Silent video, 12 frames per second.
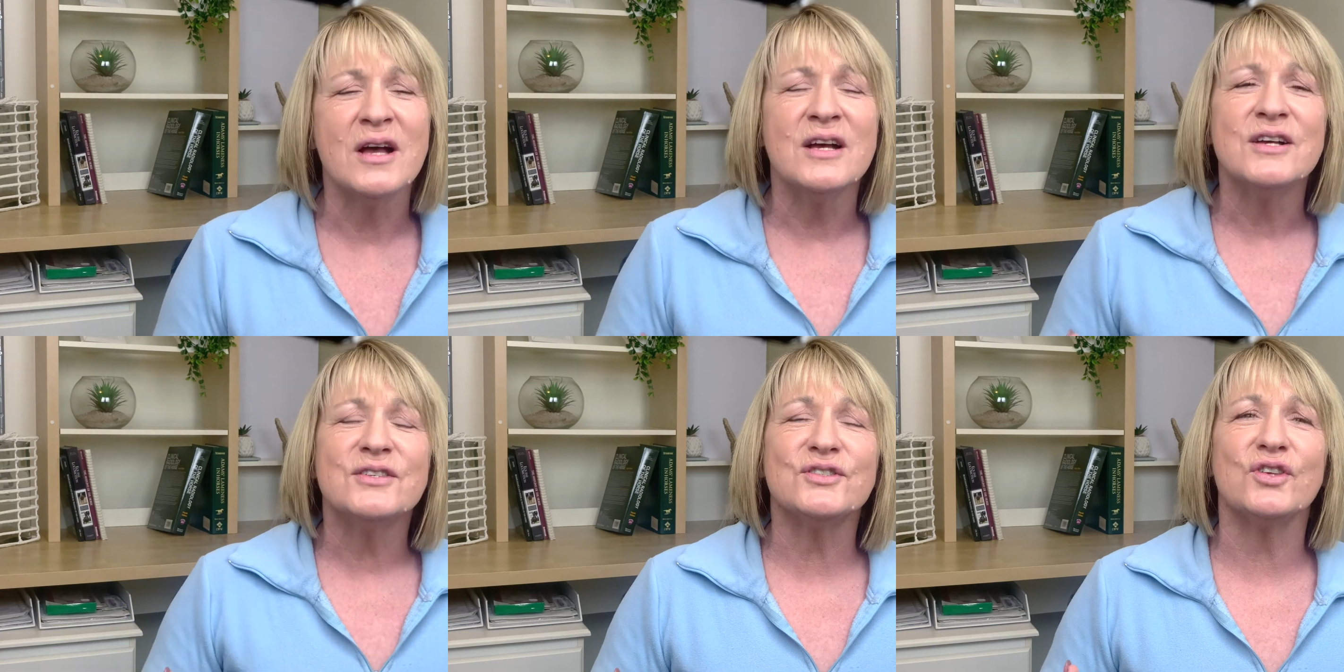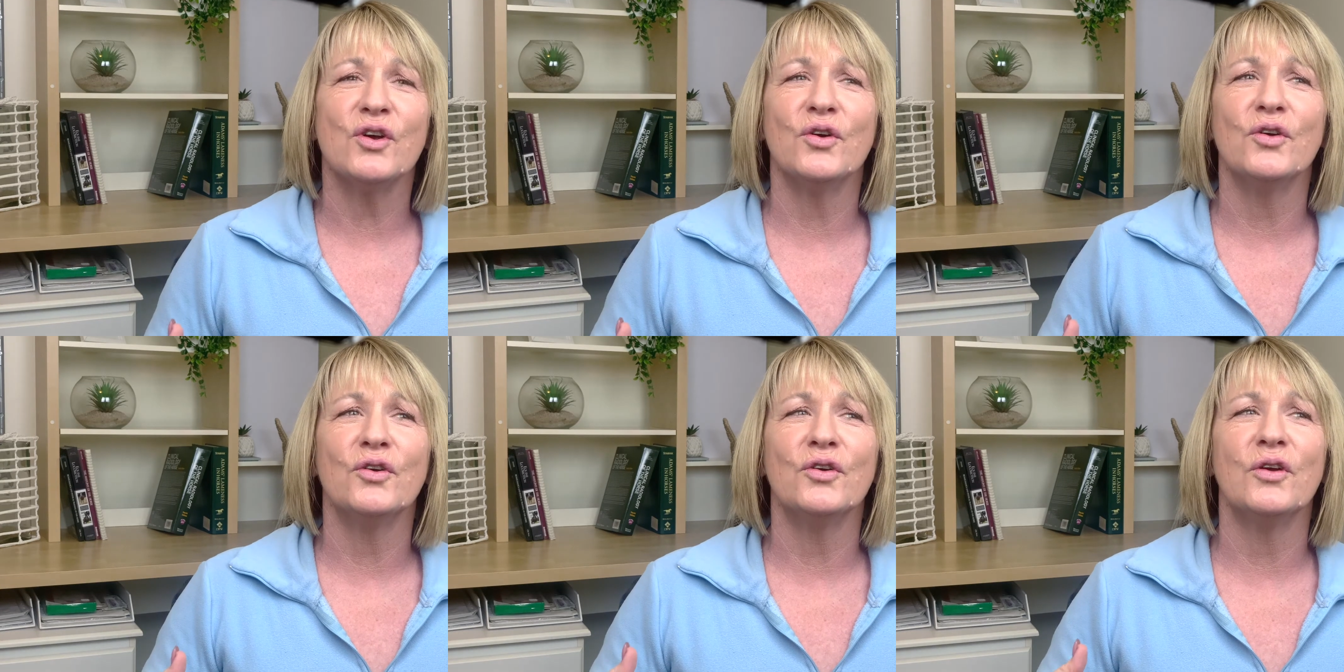
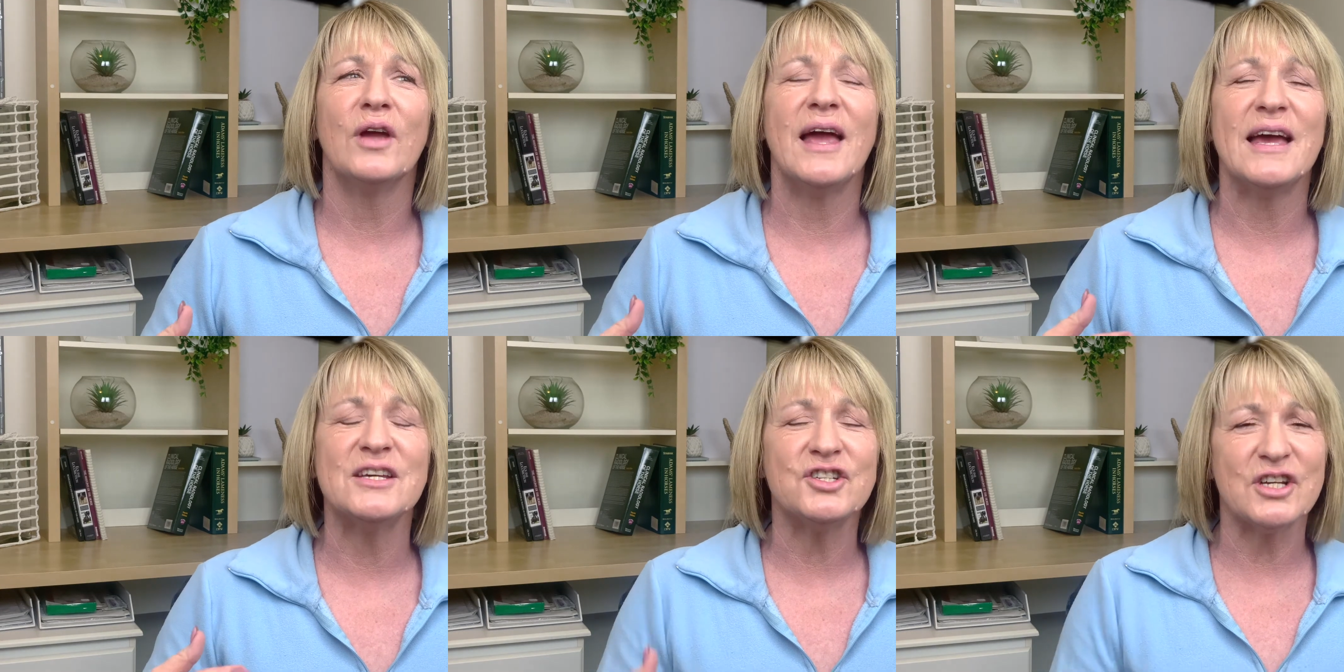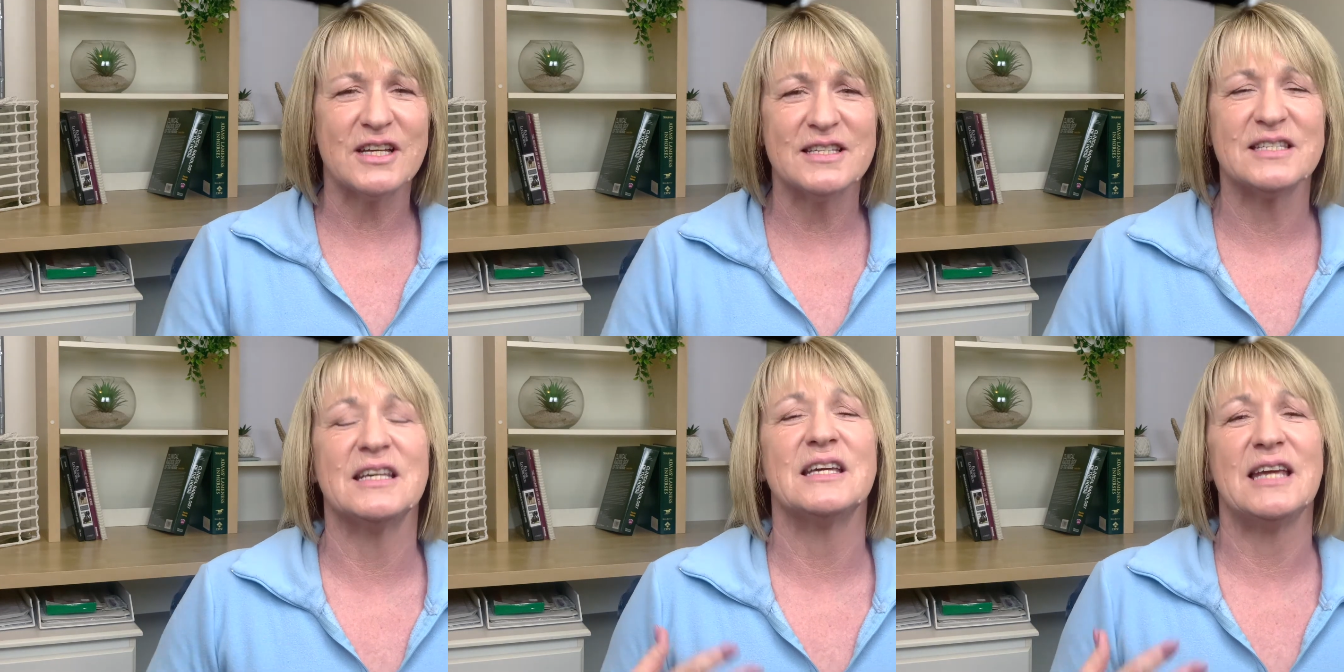So as you can
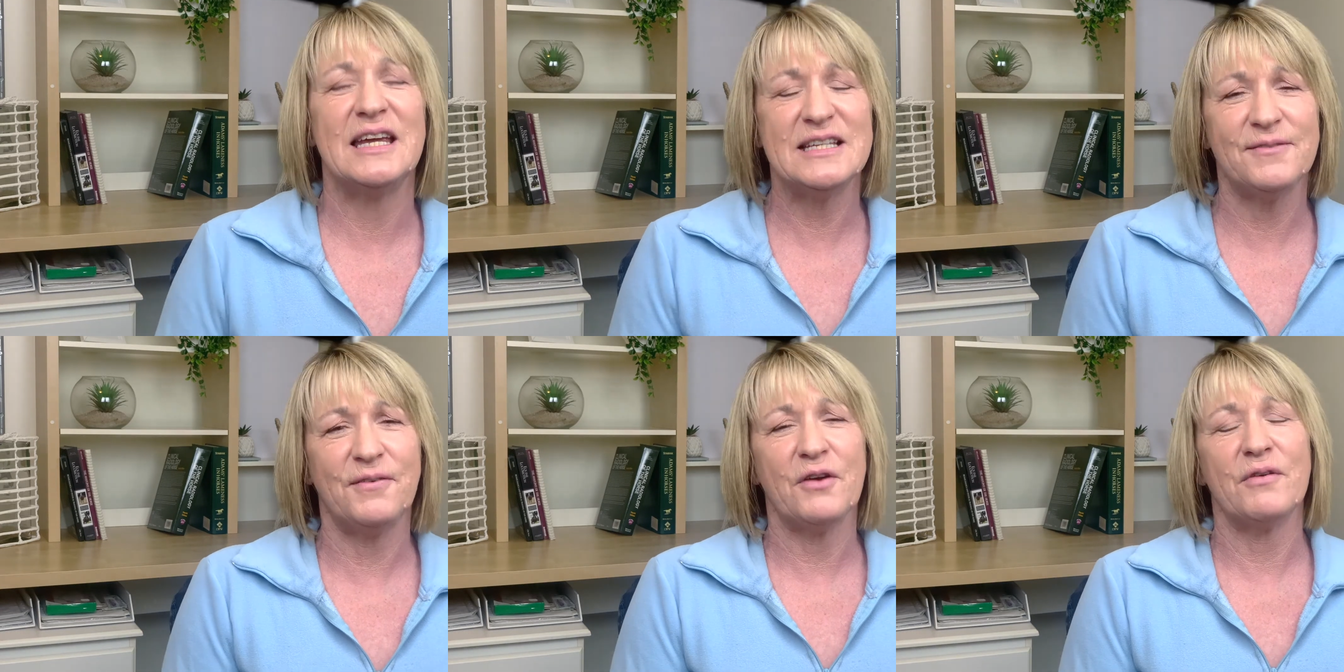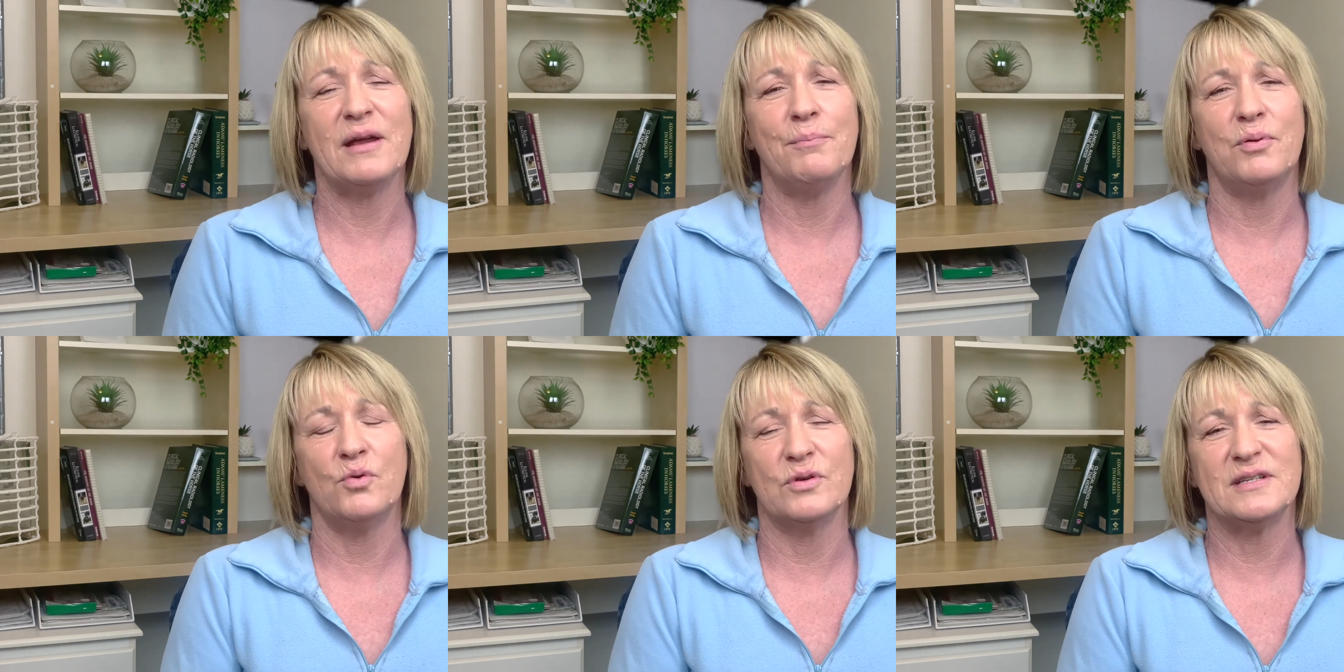see, it is very
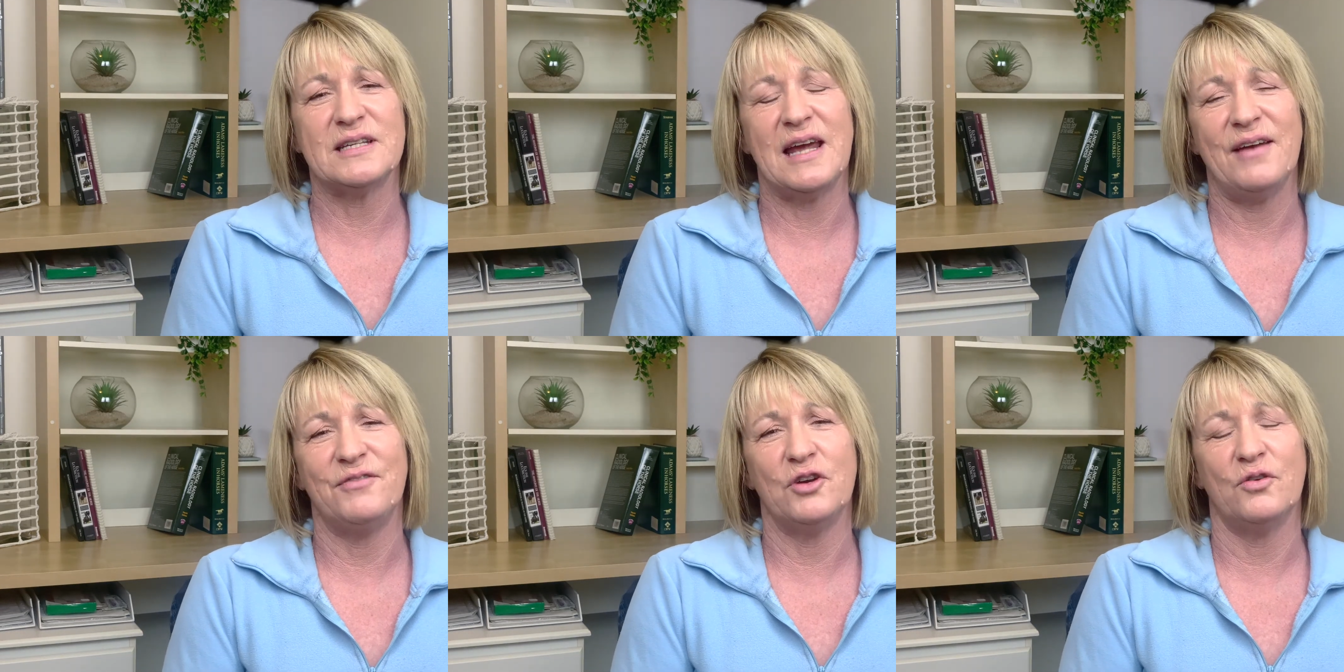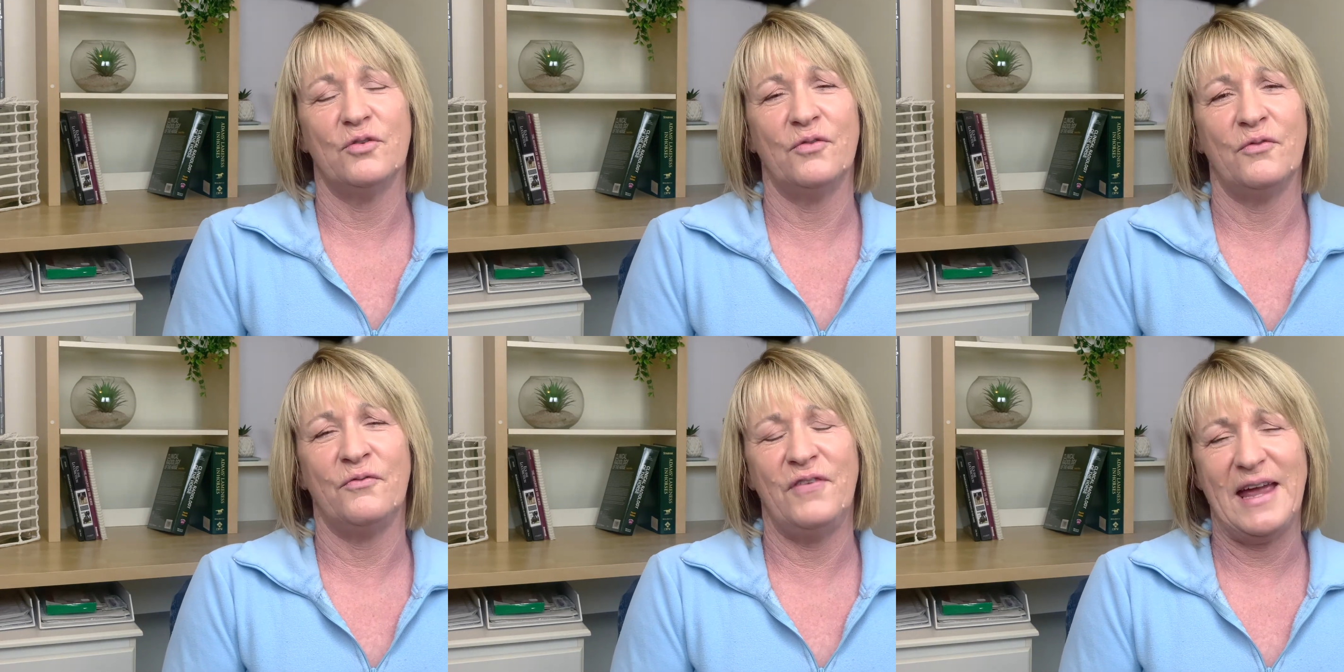important to have your
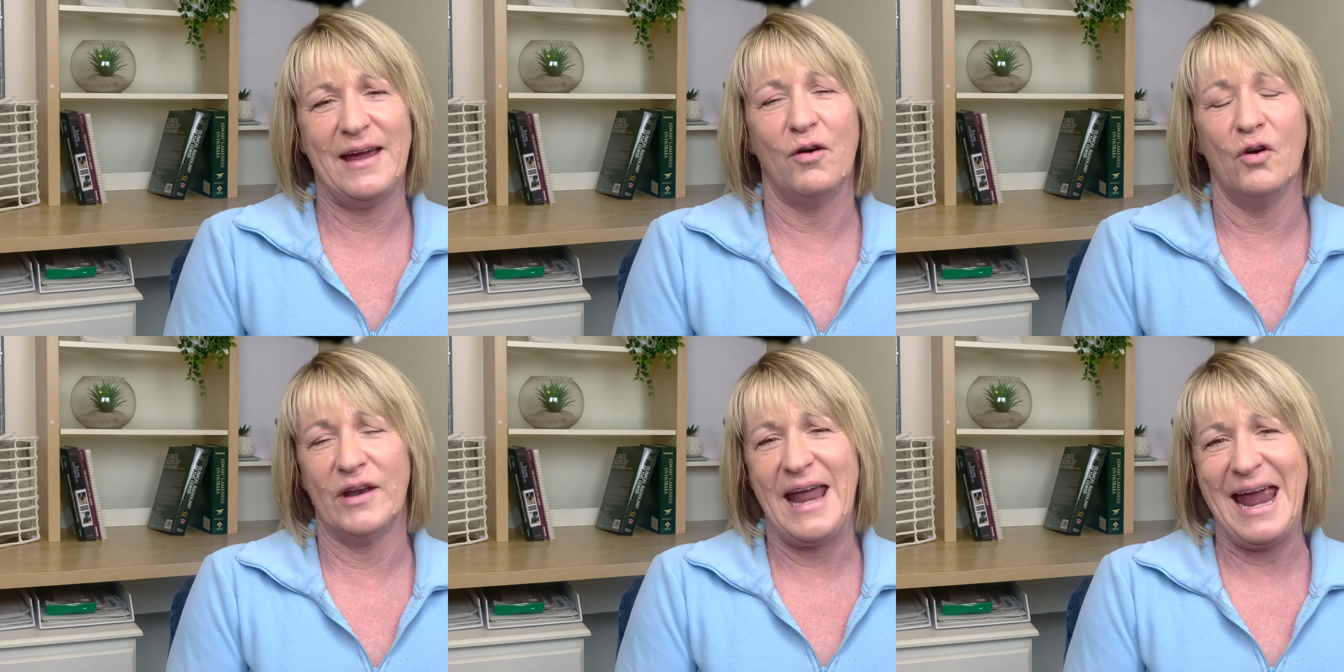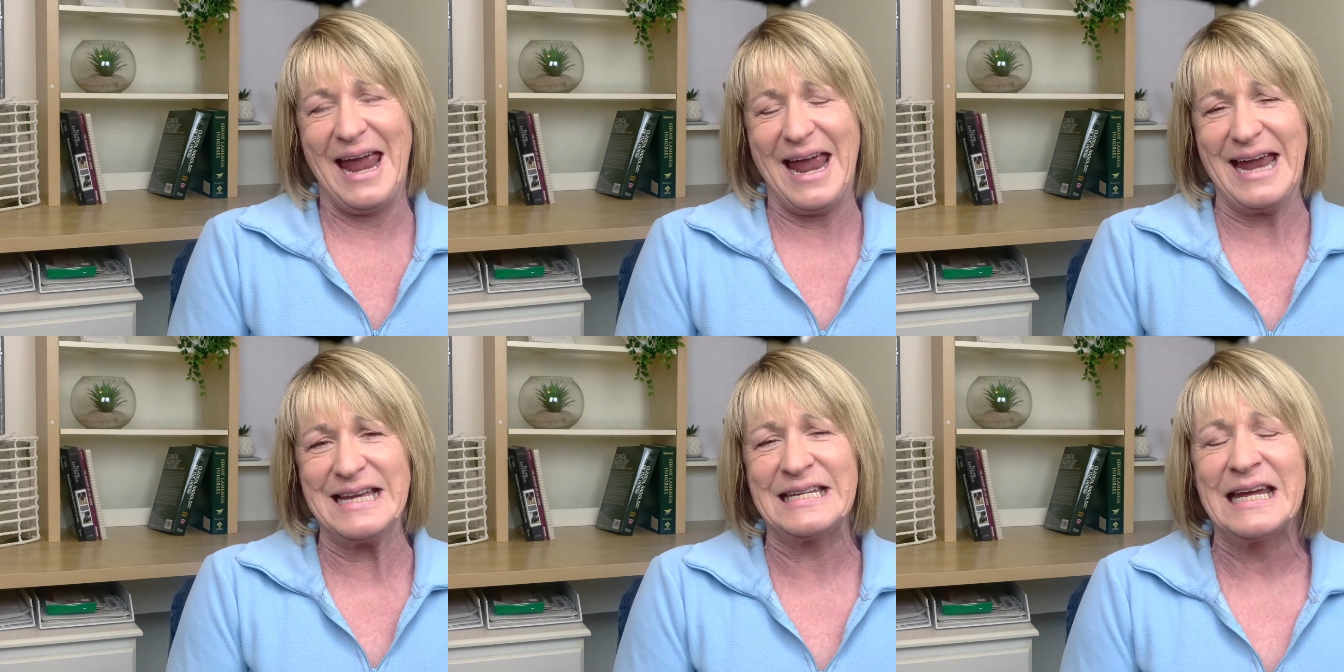vet on
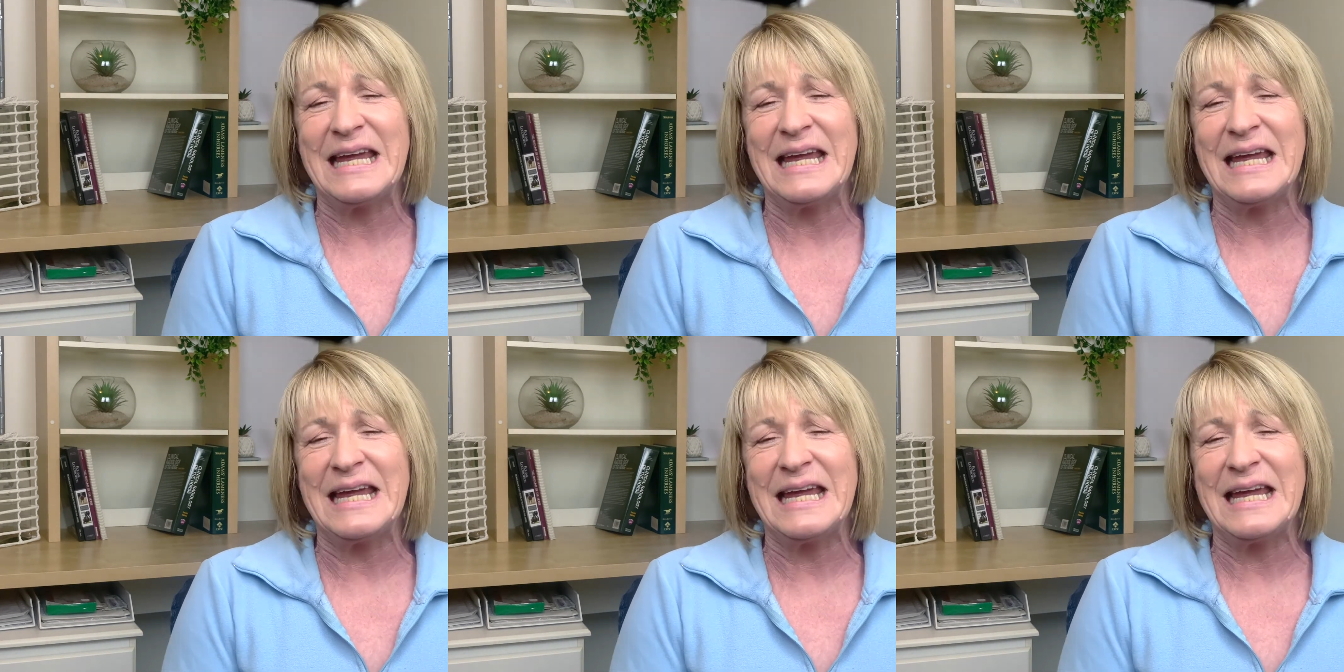hand,